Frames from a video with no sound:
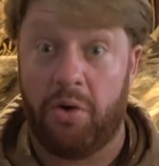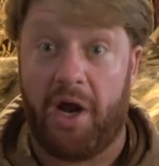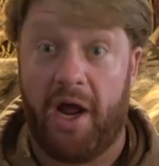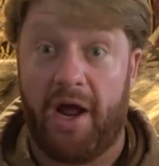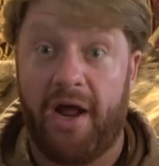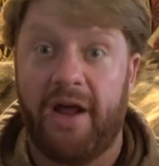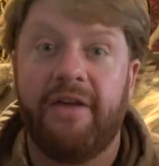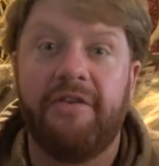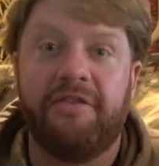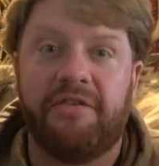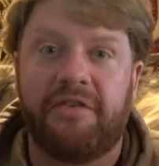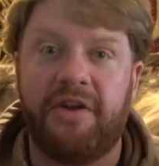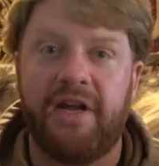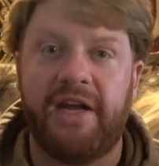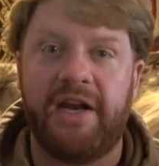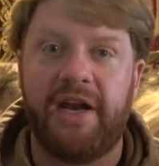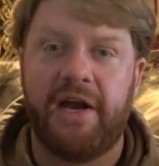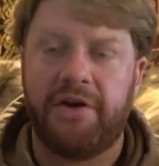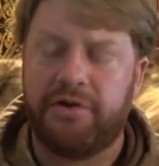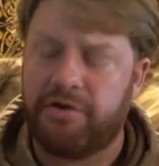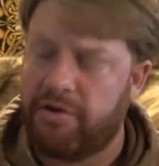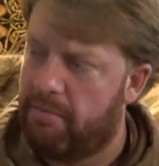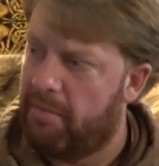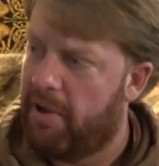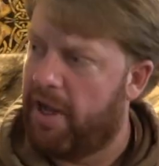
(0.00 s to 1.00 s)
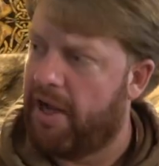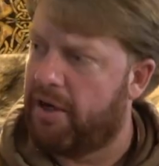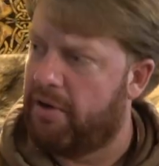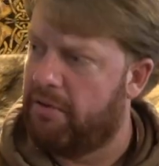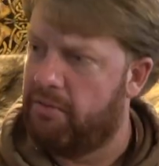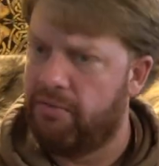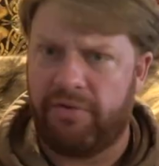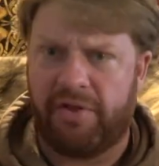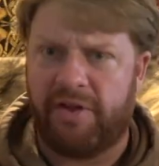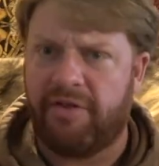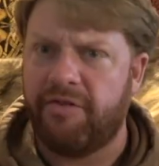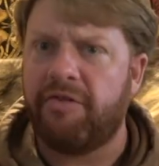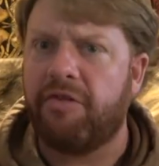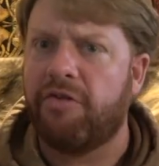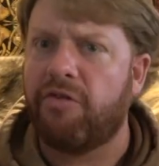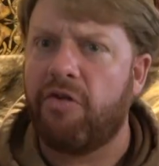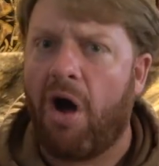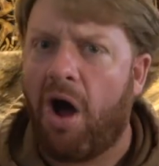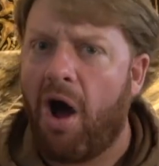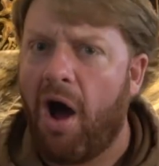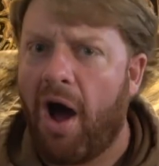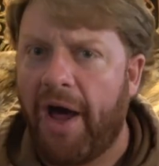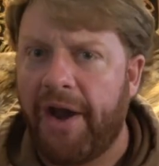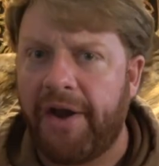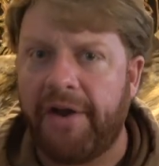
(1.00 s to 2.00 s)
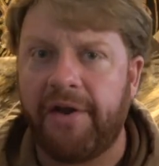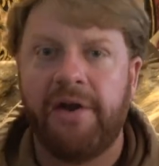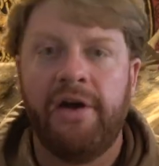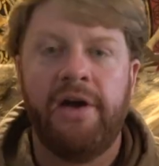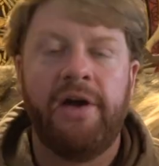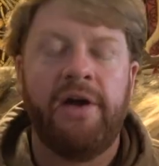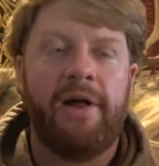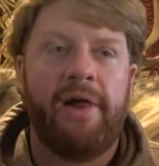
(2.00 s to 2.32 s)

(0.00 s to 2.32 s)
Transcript: okay, as a teenager, I'm like, this is odd.